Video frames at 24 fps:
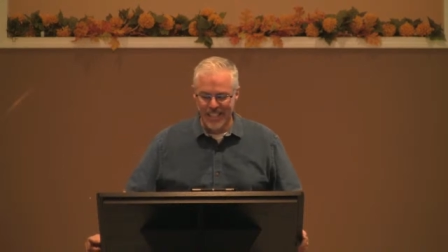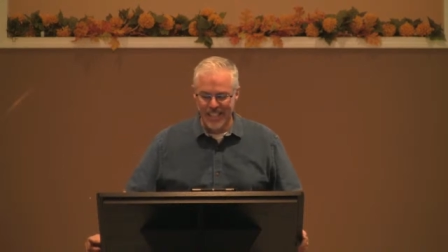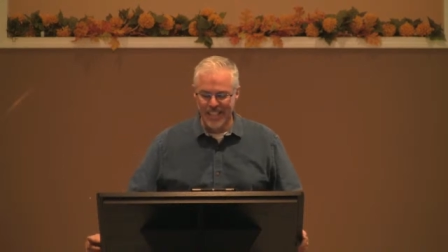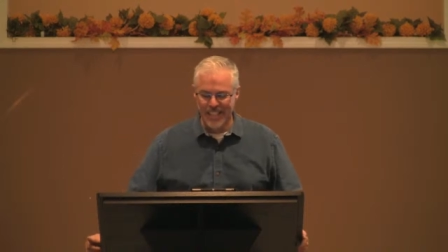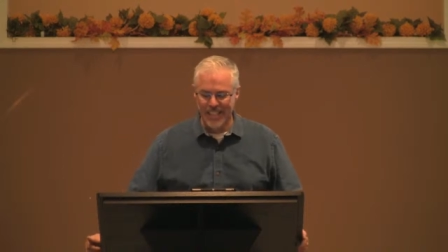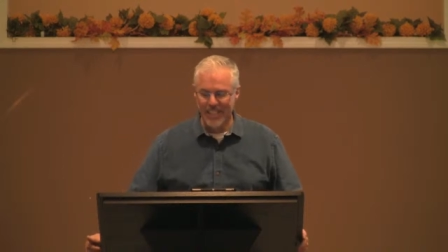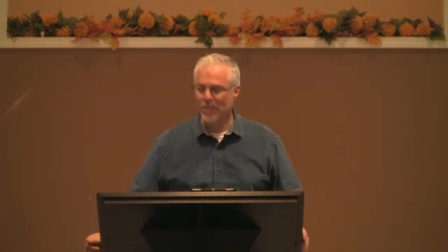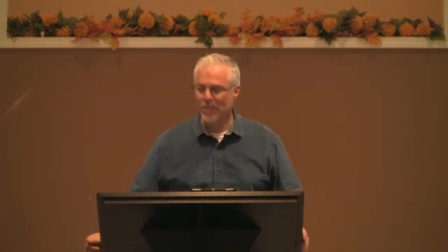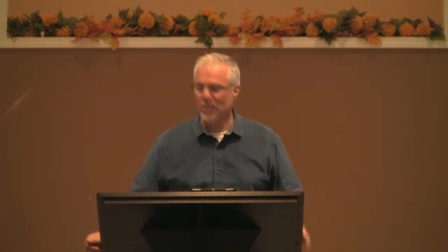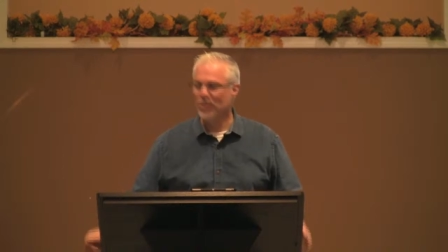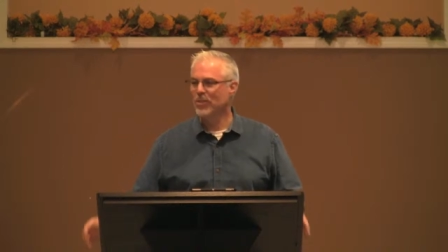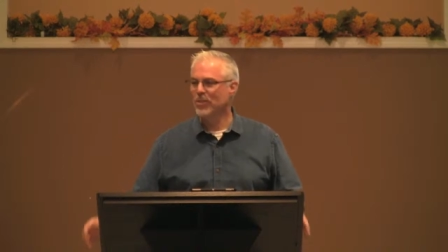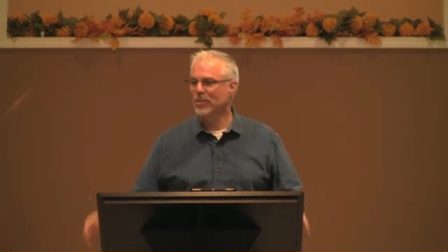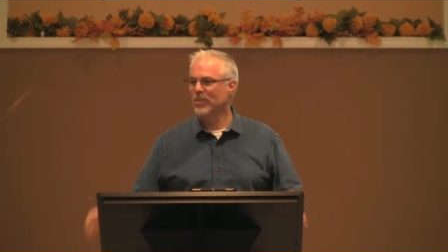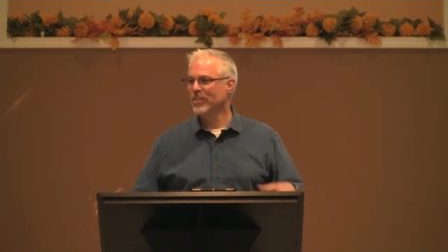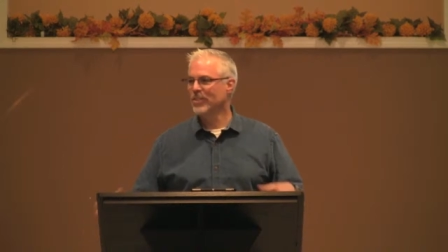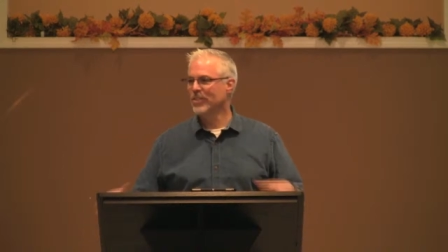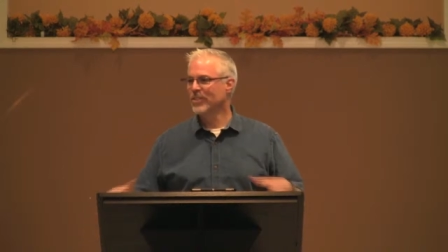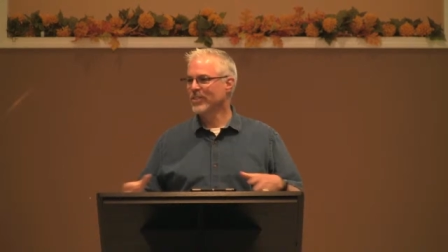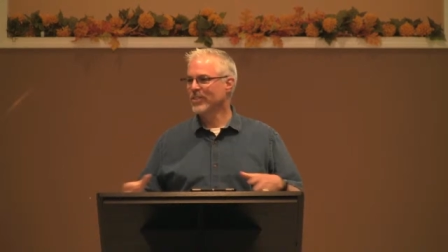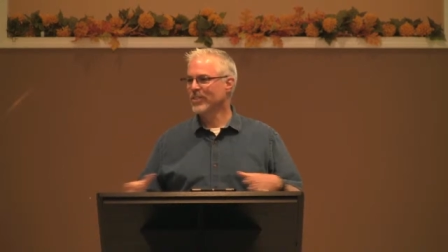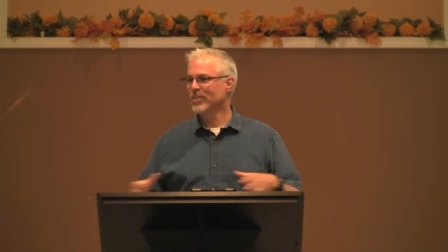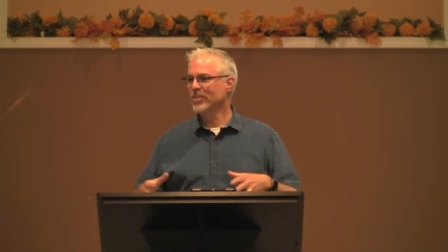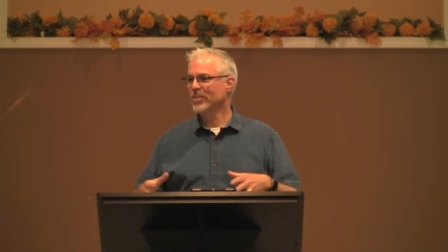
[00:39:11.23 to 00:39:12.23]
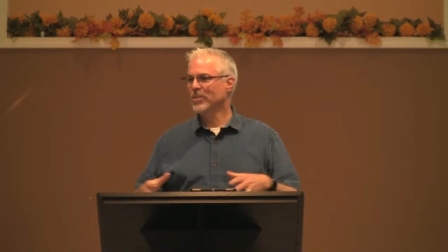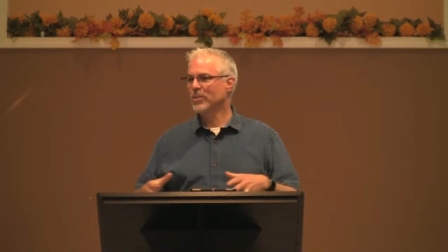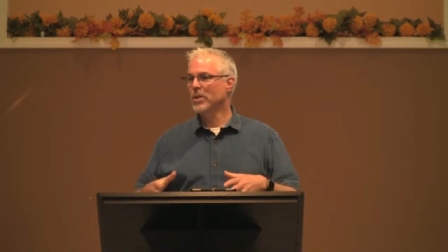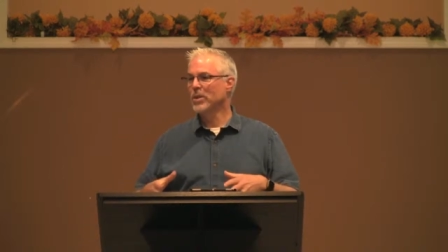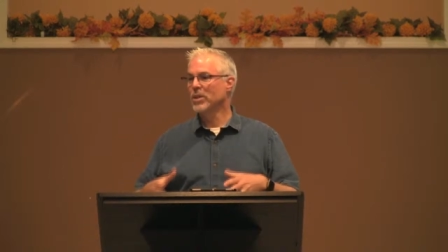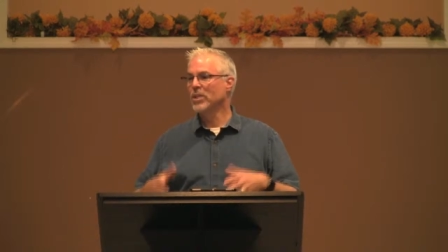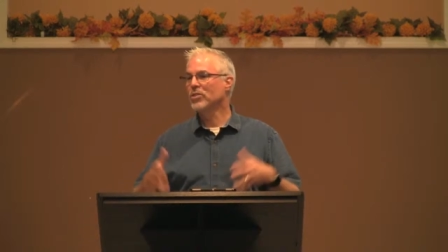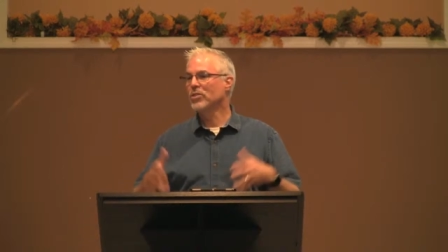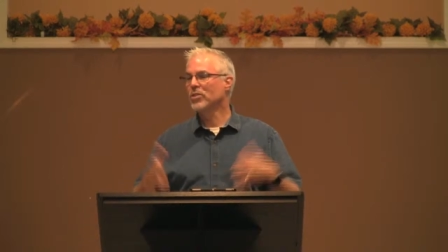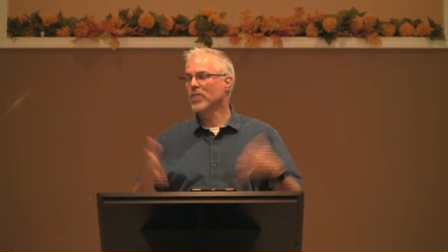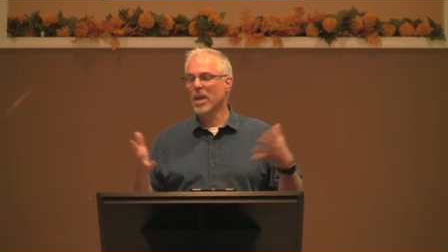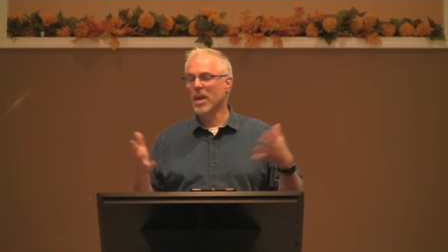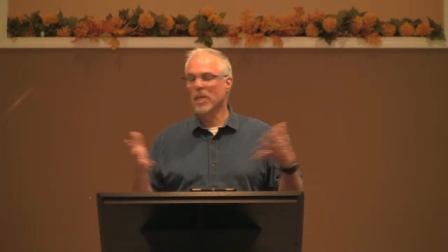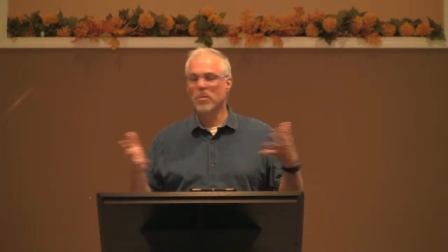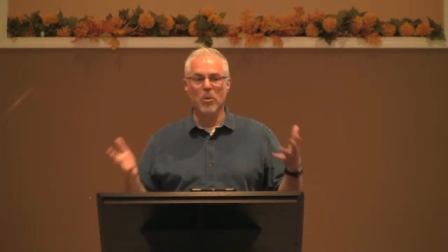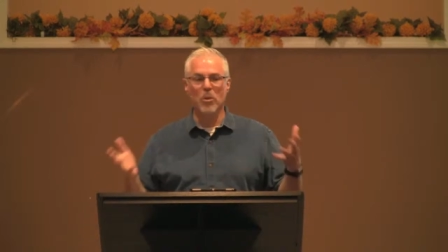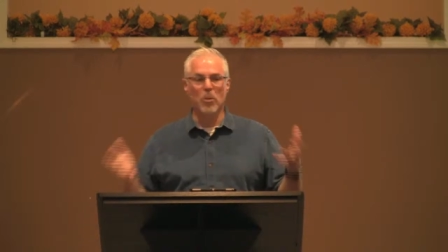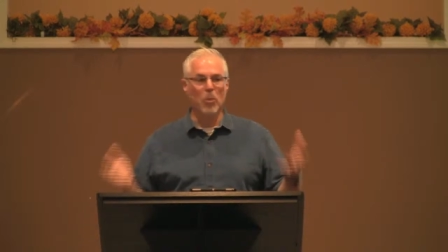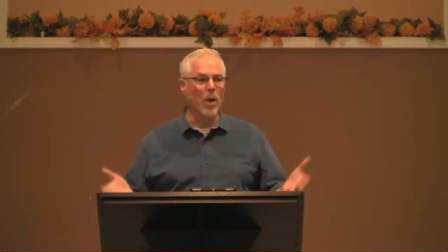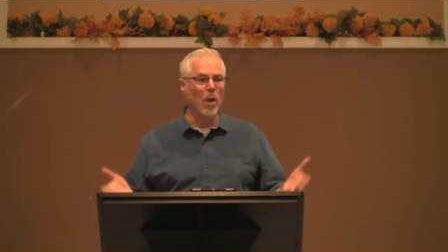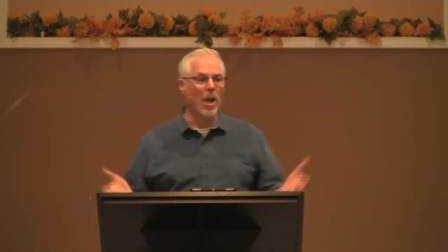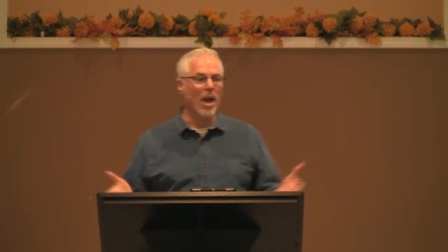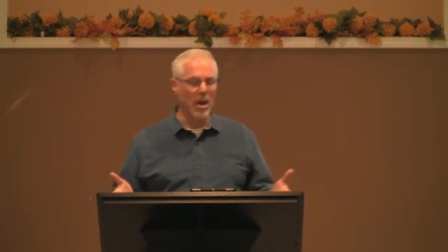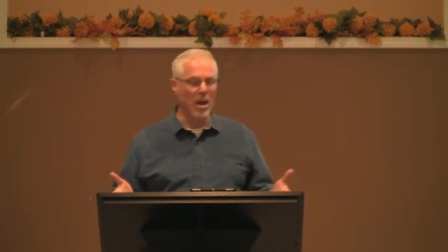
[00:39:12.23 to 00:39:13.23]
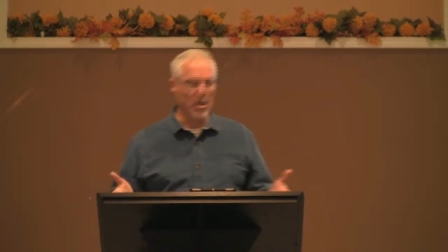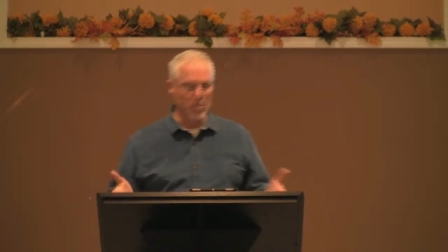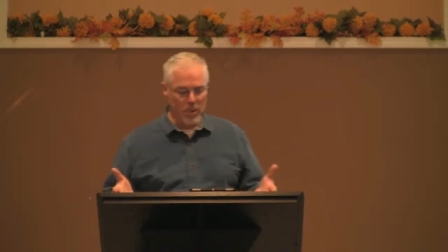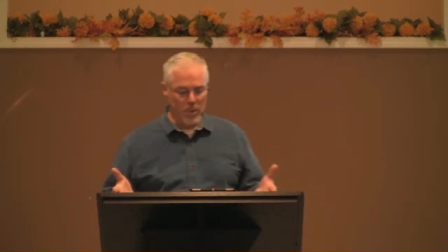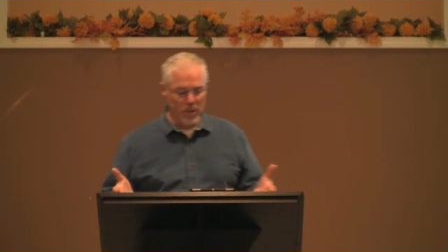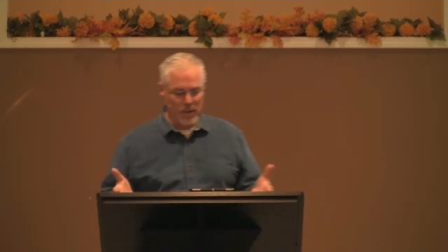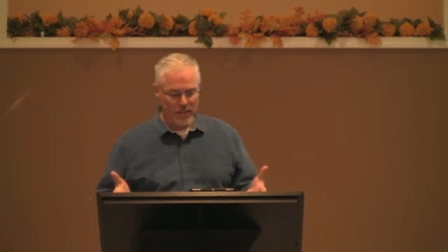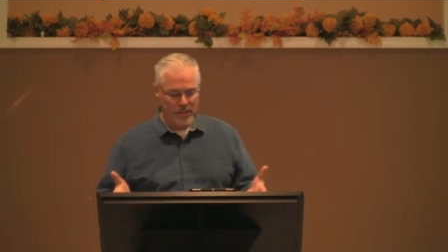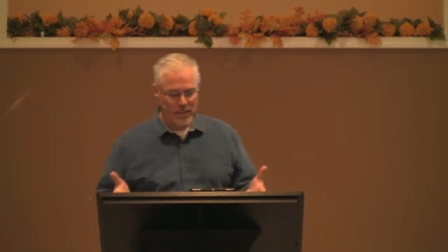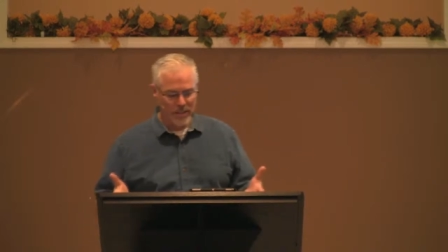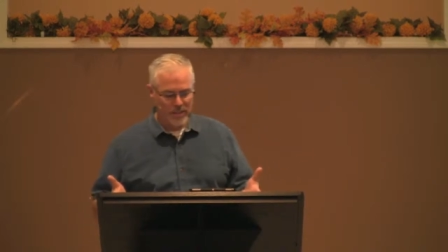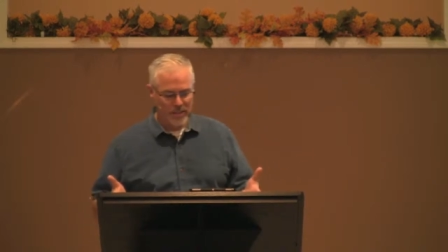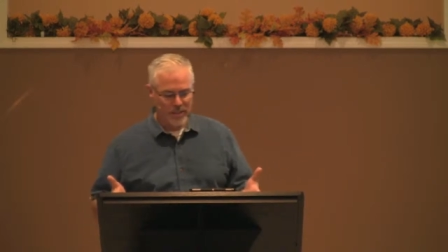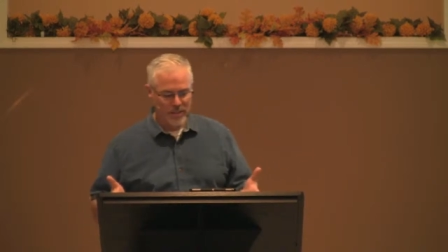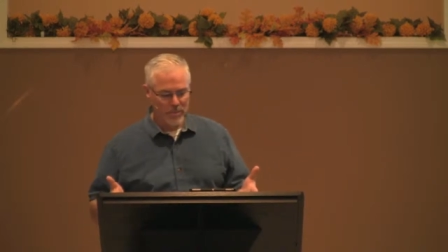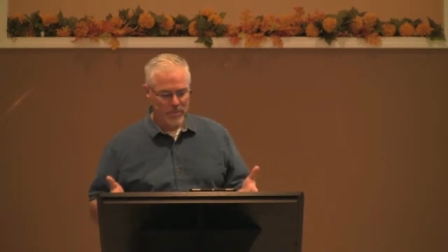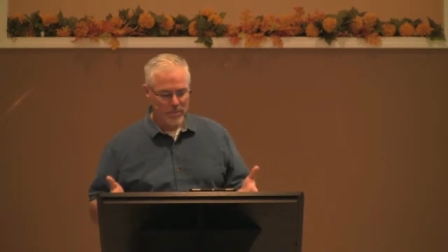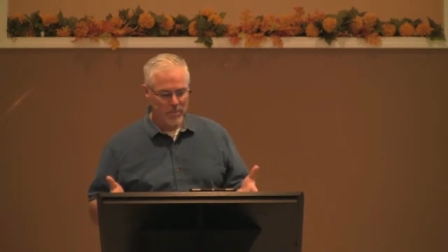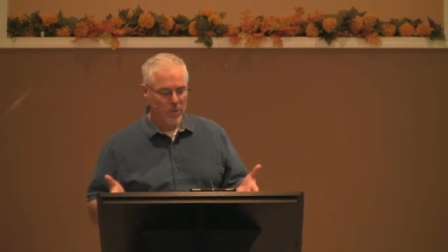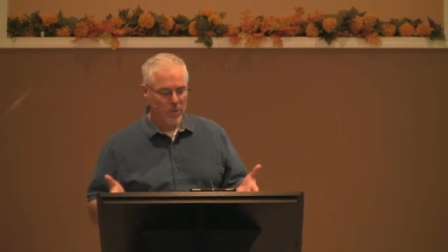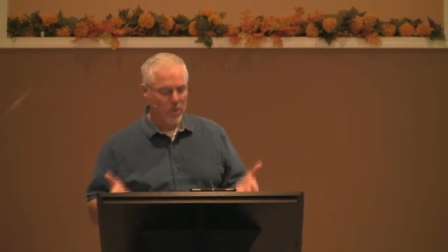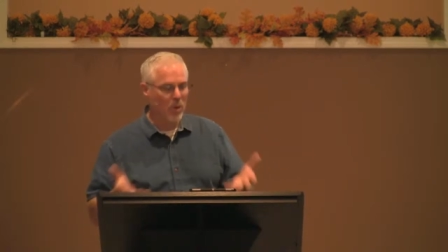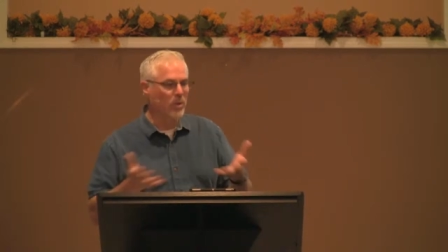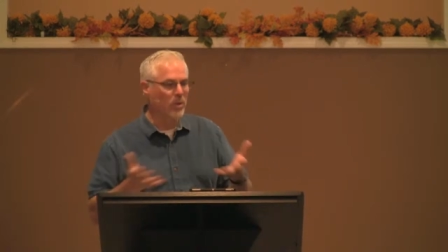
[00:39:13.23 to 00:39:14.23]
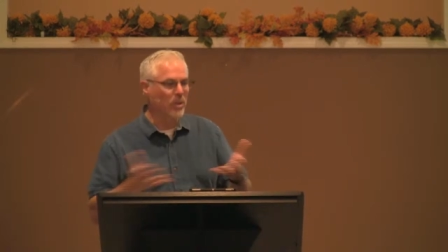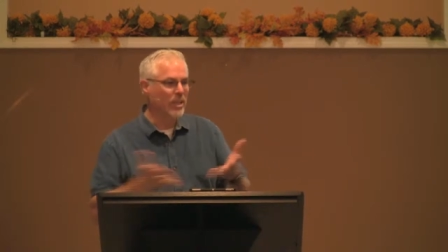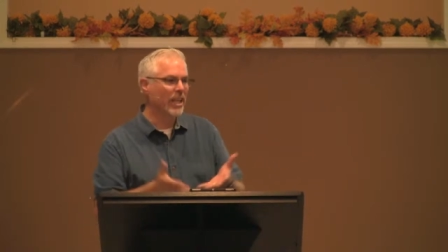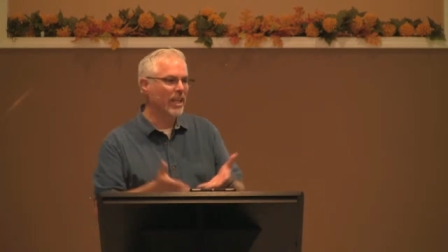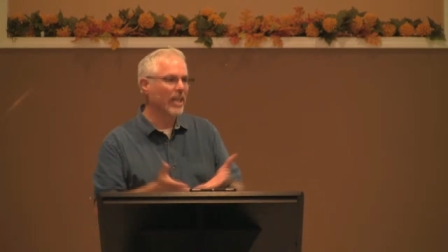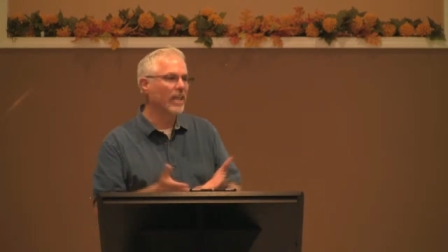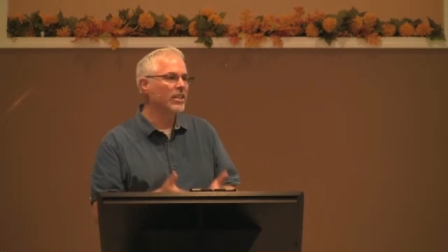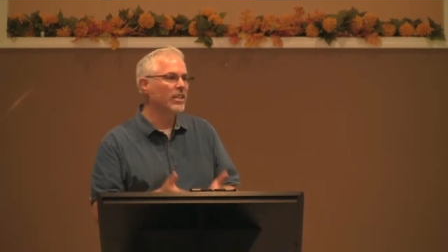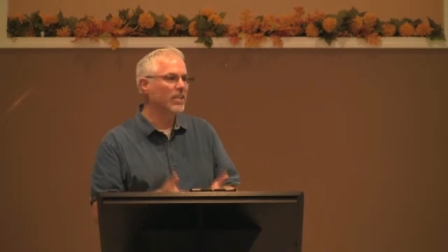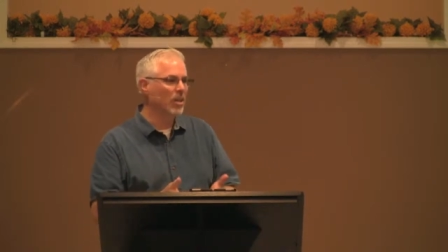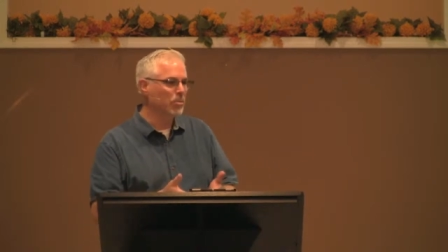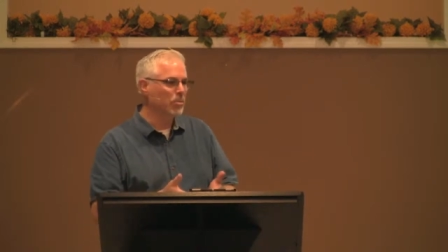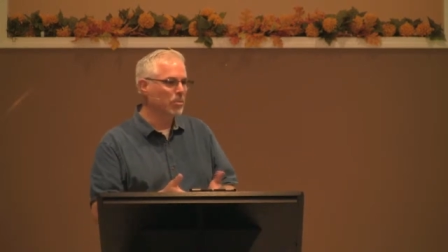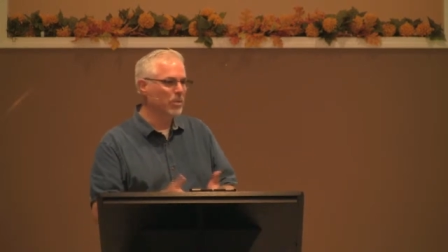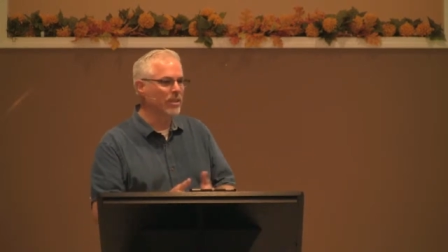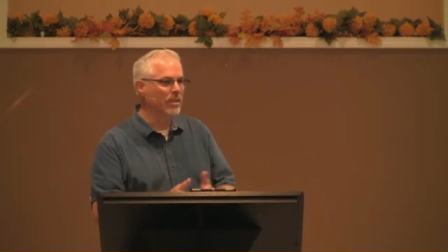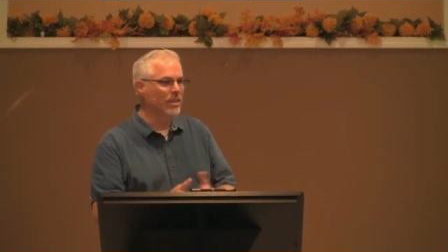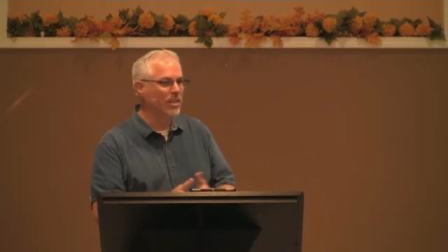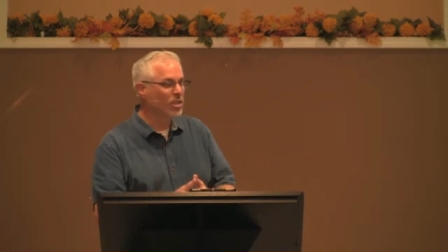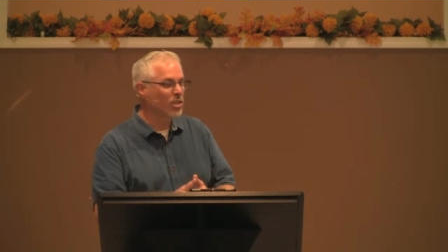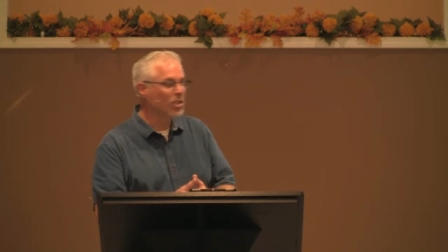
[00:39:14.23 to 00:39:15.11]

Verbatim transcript: if we escape the web but only end up in the